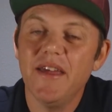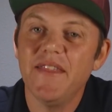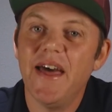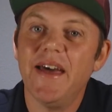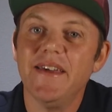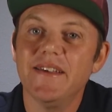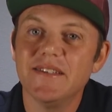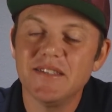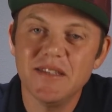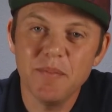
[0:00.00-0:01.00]
and that
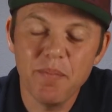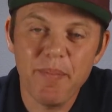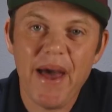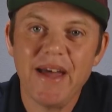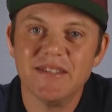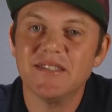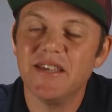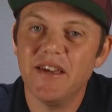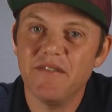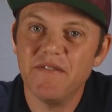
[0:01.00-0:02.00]
is the
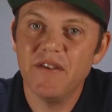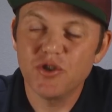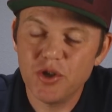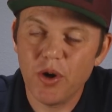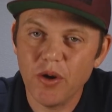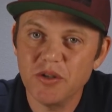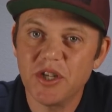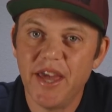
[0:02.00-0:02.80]
Batt-Safe Charge